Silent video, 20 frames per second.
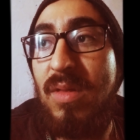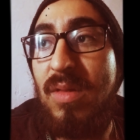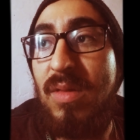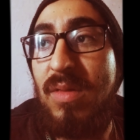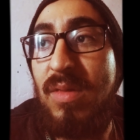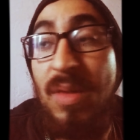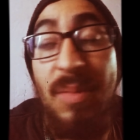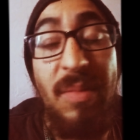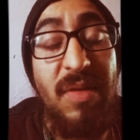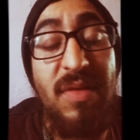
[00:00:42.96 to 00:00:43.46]

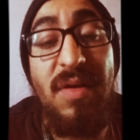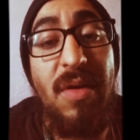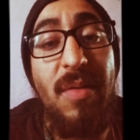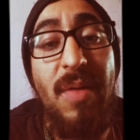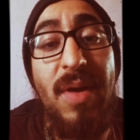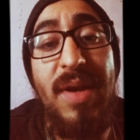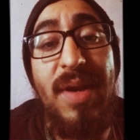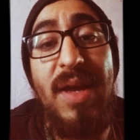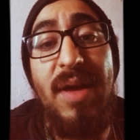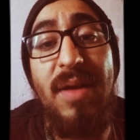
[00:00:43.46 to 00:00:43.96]
Let me tell you
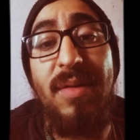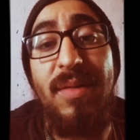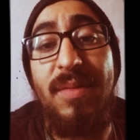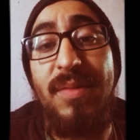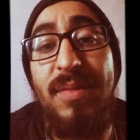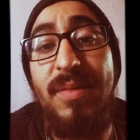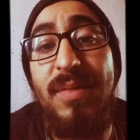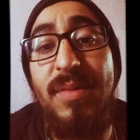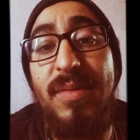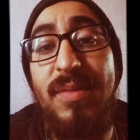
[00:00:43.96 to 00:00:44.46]
right now,
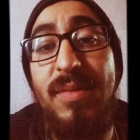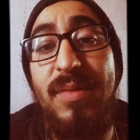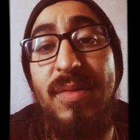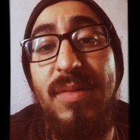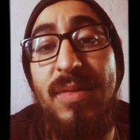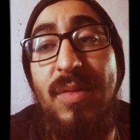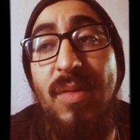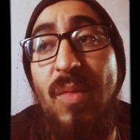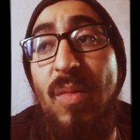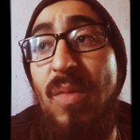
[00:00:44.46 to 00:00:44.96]

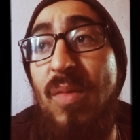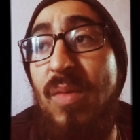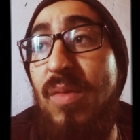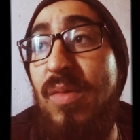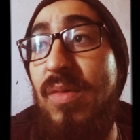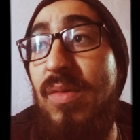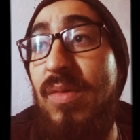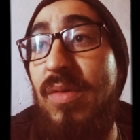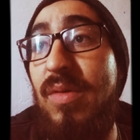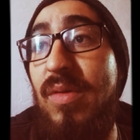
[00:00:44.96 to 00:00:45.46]

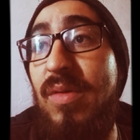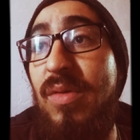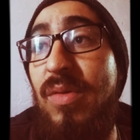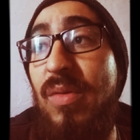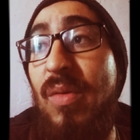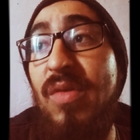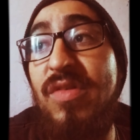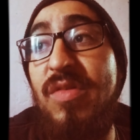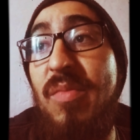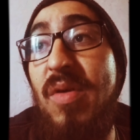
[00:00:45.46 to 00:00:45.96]

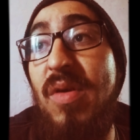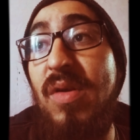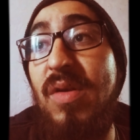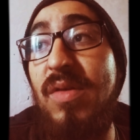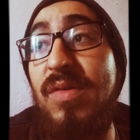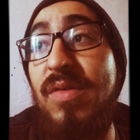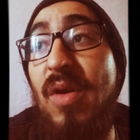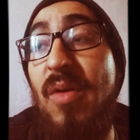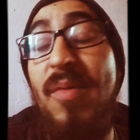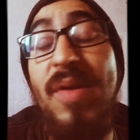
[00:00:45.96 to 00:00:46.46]
North America
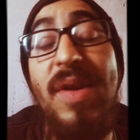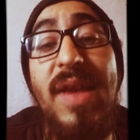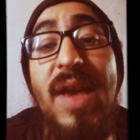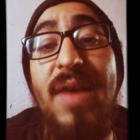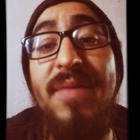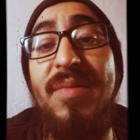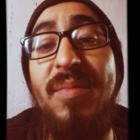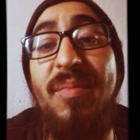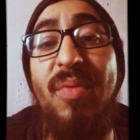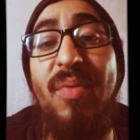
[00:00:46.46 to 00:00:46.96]
is already
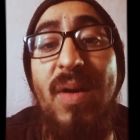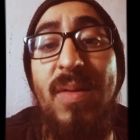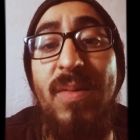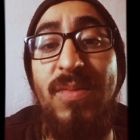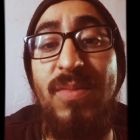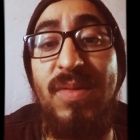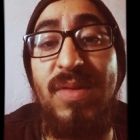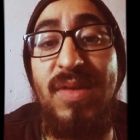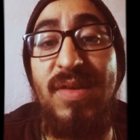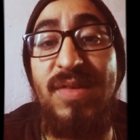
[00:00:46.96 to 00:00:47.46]
having
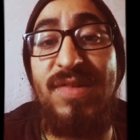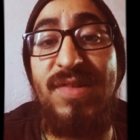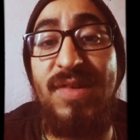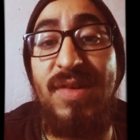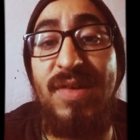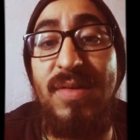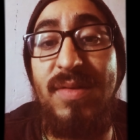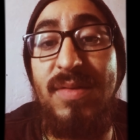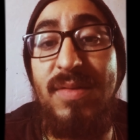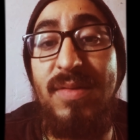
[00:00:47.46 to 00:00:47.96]
problems with this
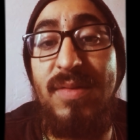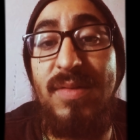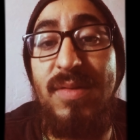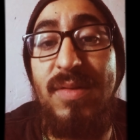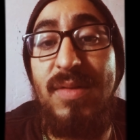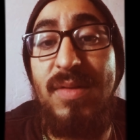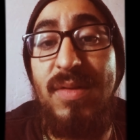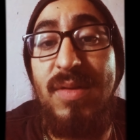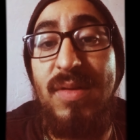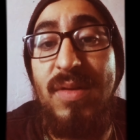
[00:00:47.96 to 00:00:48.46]
shit.
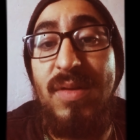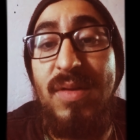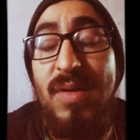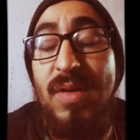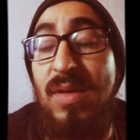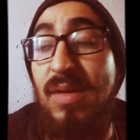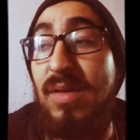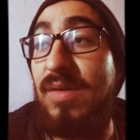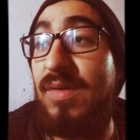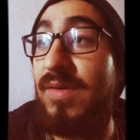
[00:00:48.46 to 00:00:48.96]

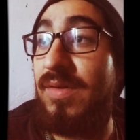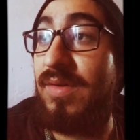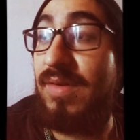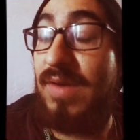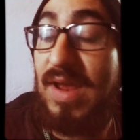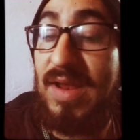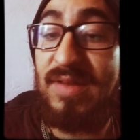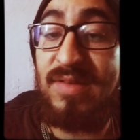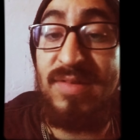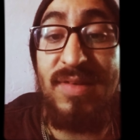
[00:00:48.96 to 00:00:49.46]
In
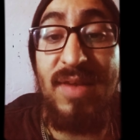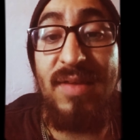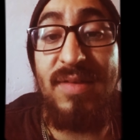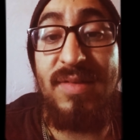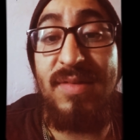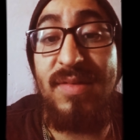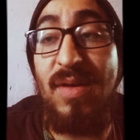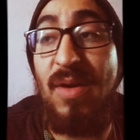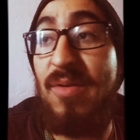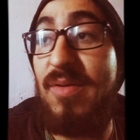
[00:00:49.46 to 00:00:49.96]
United
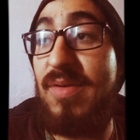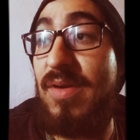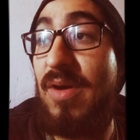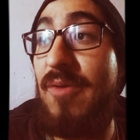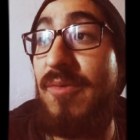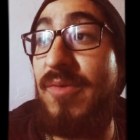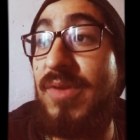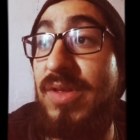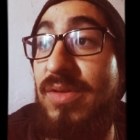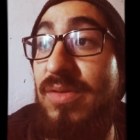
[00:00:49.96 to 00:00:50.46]
States has
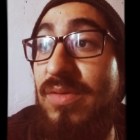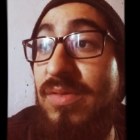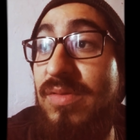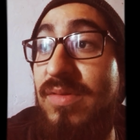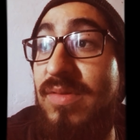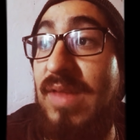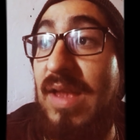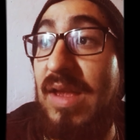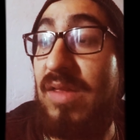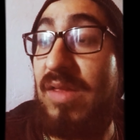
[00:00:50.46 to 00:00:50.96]
already
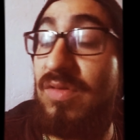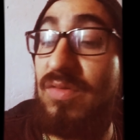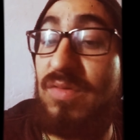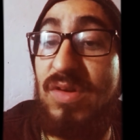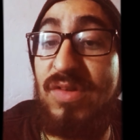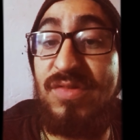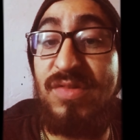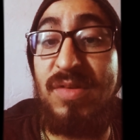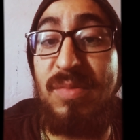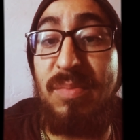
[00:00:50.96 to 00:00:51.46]
used like
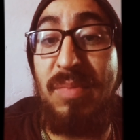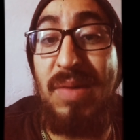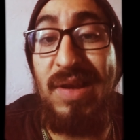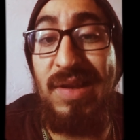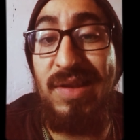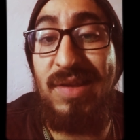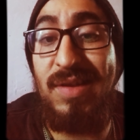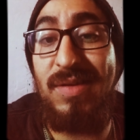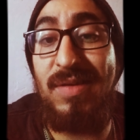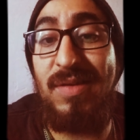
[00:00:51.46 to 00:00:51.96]
$200
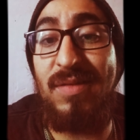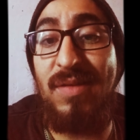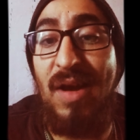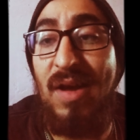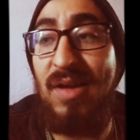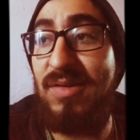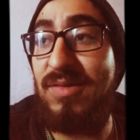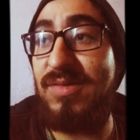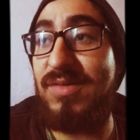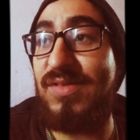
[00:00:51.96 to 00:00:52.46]
million
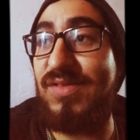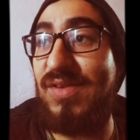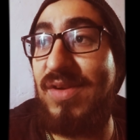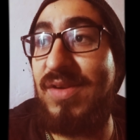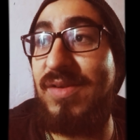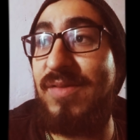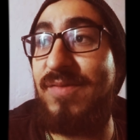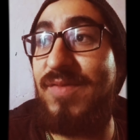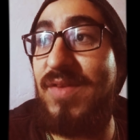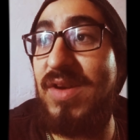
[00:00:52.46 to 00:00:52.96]

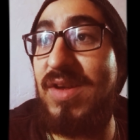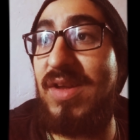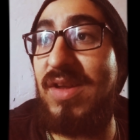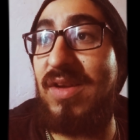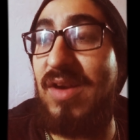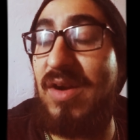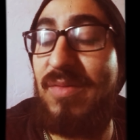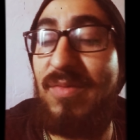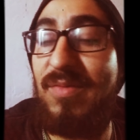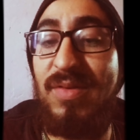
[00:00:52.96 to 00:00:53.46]
trying to fucking
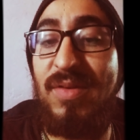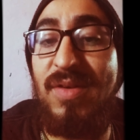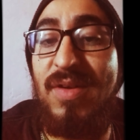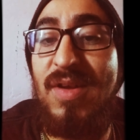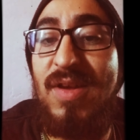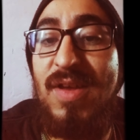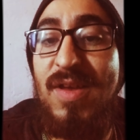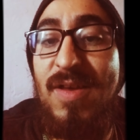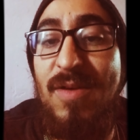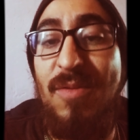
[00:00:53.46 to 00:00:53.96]
cover,
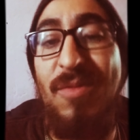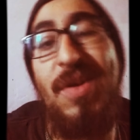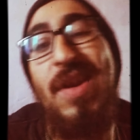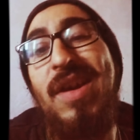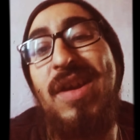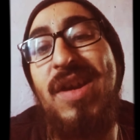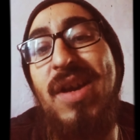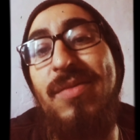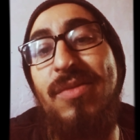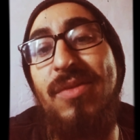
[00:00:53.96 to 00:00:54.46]
well,
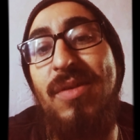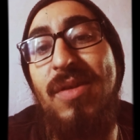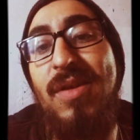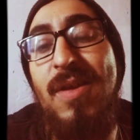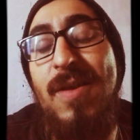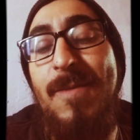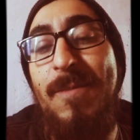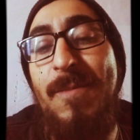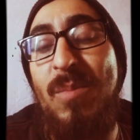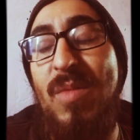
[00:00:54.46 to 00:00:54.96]
not cover,
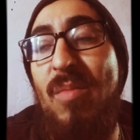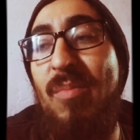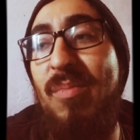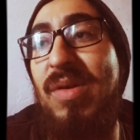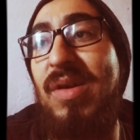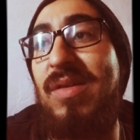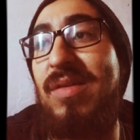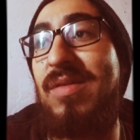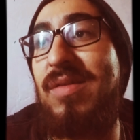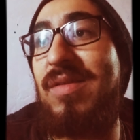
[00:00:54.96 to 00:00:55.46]

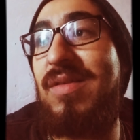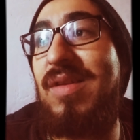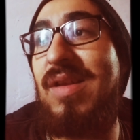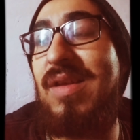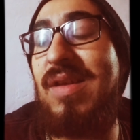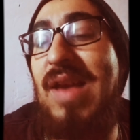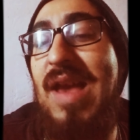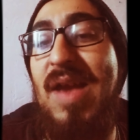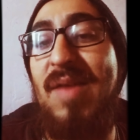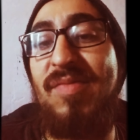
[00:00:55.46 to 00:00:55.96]
but
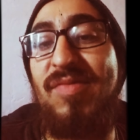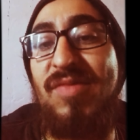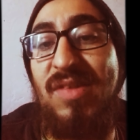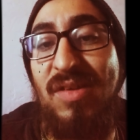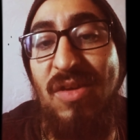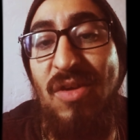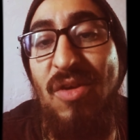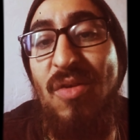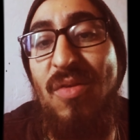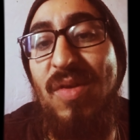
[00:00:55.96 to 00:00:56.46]
have
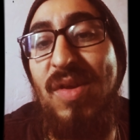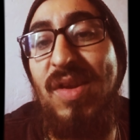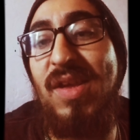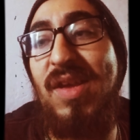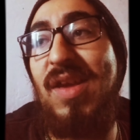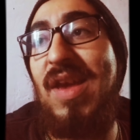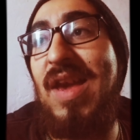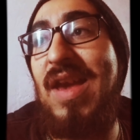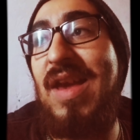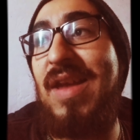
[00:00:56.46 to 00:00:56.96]

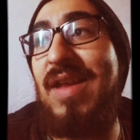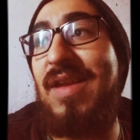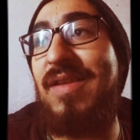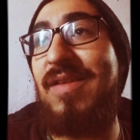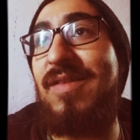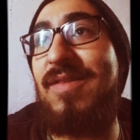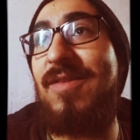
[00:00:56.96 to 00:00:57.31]
security and